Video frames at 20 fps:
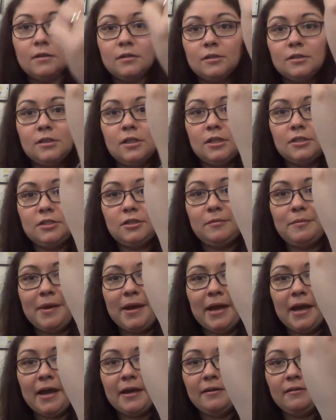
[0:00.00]
It's not too
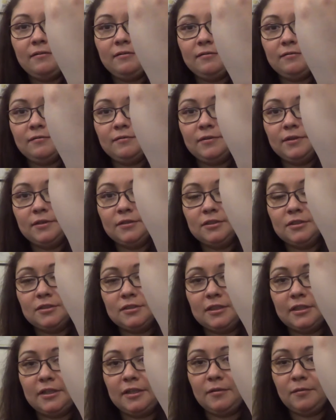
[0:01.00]
bad for just
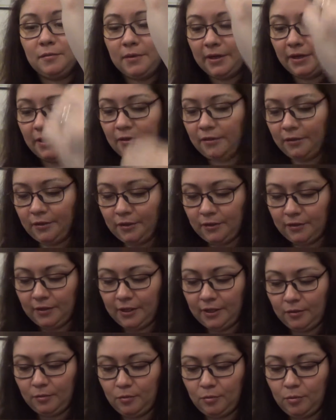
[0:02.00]
like a regular
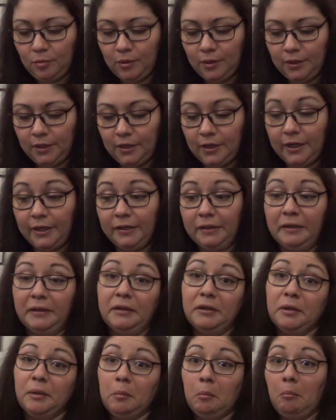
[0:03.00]
like wood
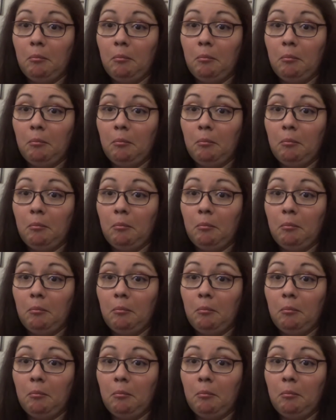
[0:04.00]
eyeliner.